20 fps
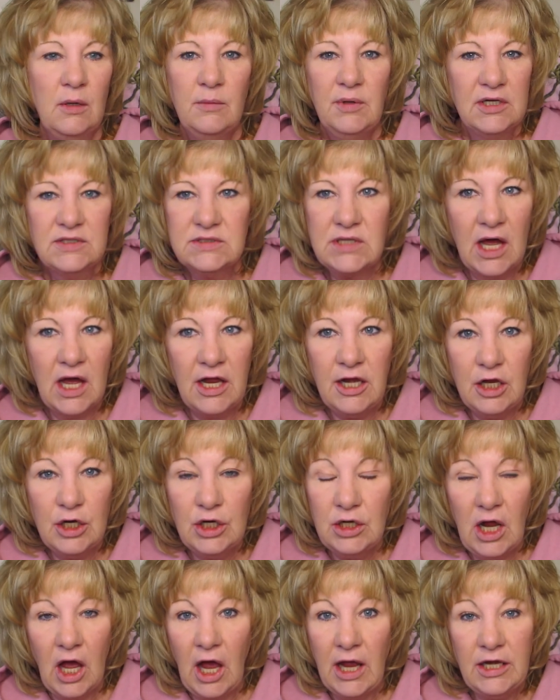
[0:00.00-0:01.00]
because I
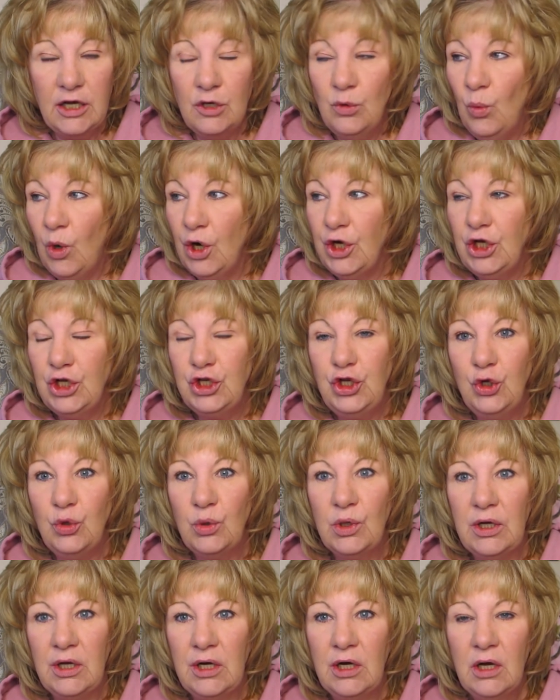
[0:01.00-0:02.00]
didn't want to
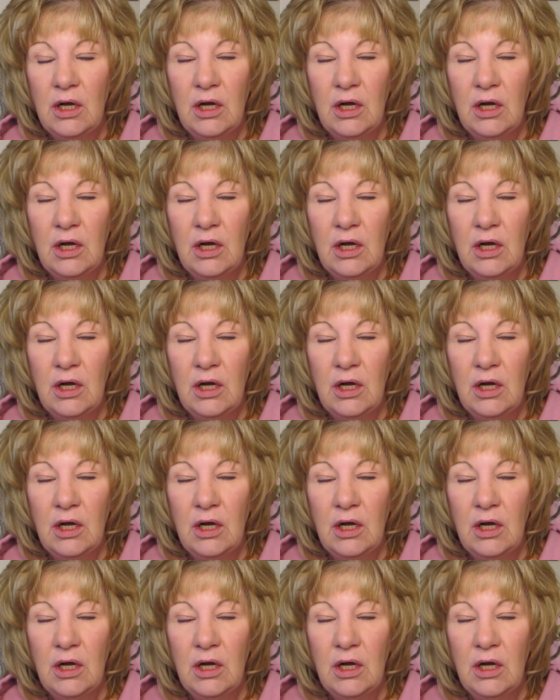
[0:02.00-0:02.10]
do it.